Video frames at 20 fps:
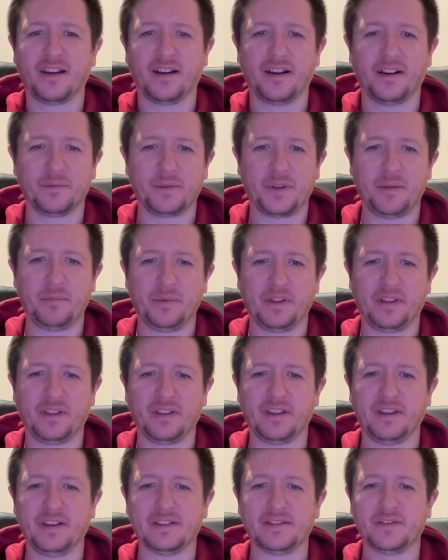I'm
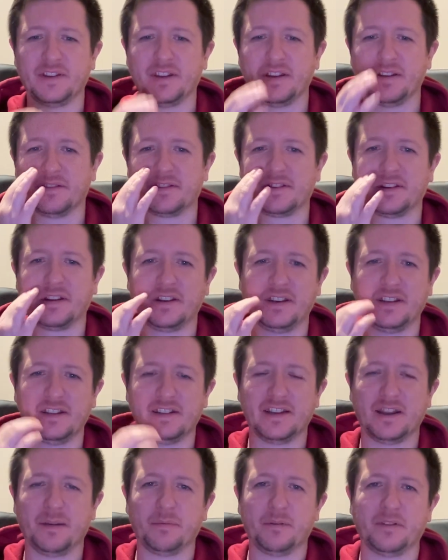keeping these videos
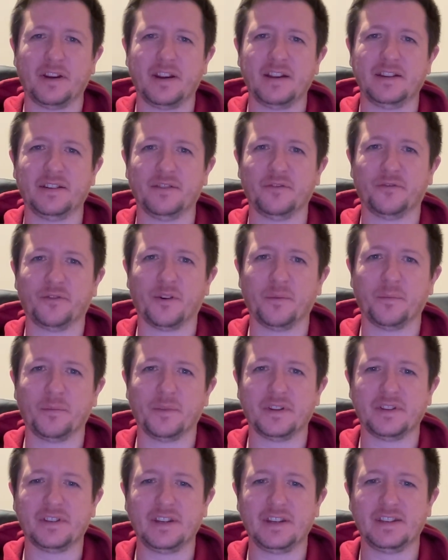slightly separated
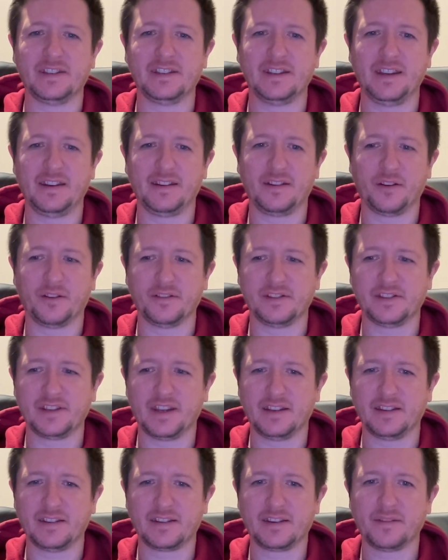from the TCE
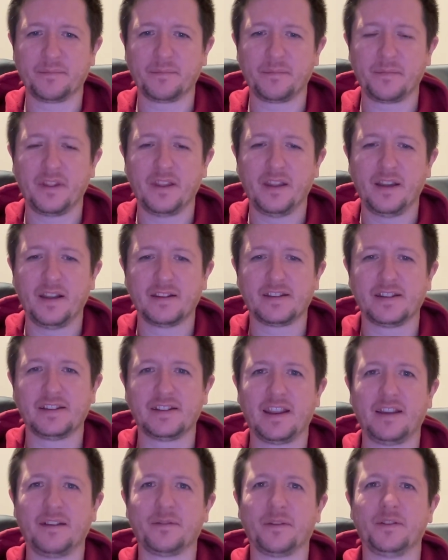content.
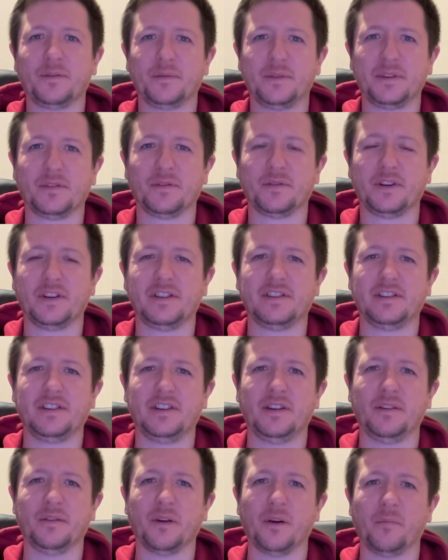Today I'm going to be talking
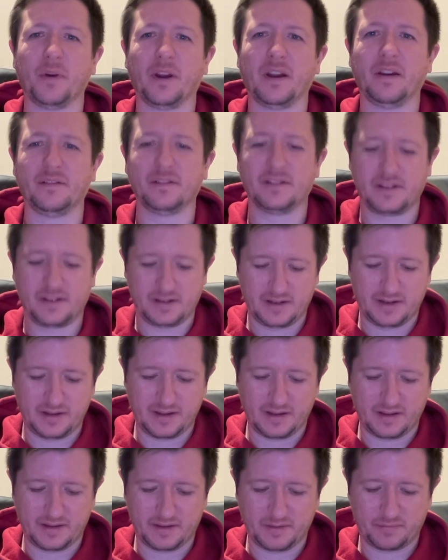to you about
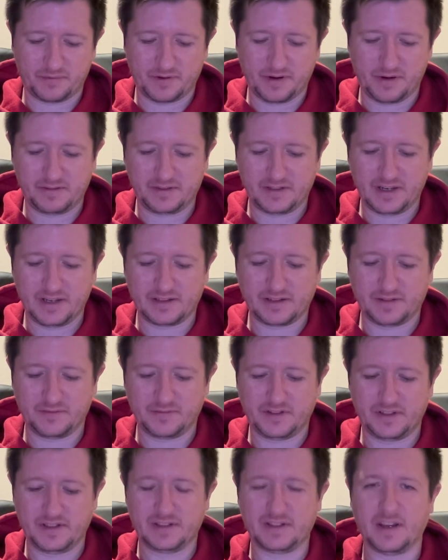the process
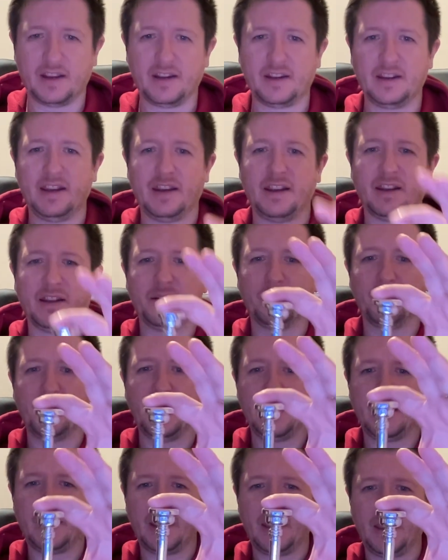of designing and
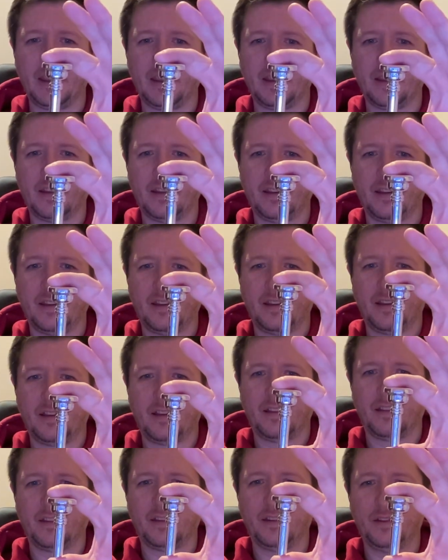making
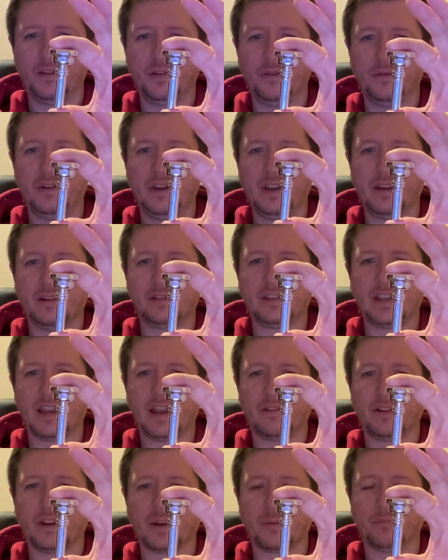the new
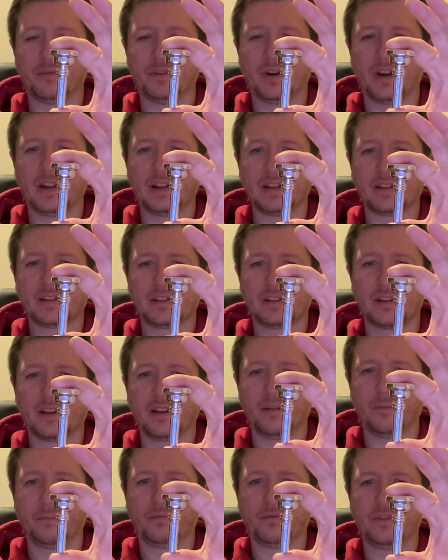Neoteric Brass
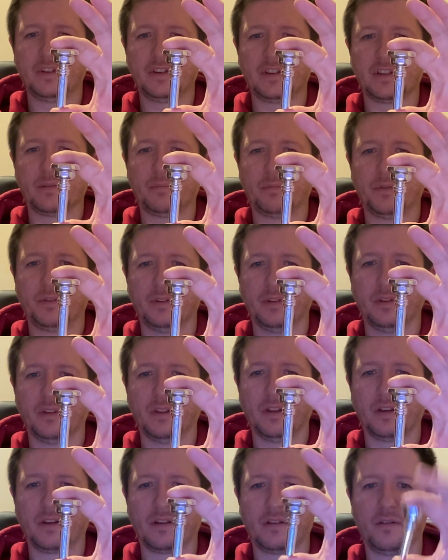
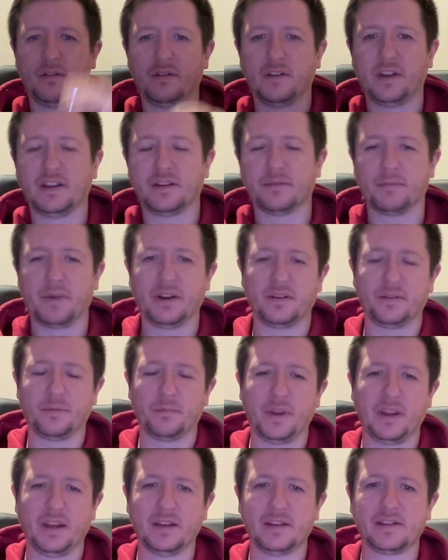Principal Cornet
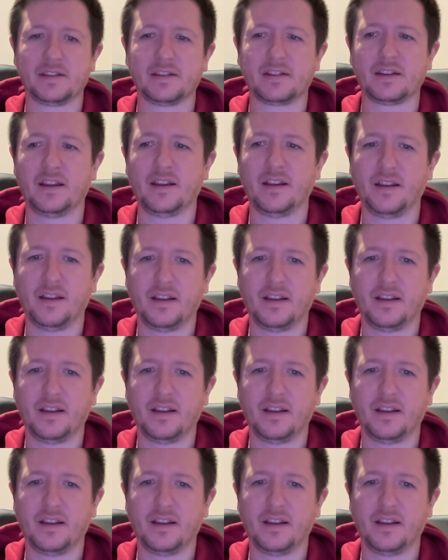mouthpiece.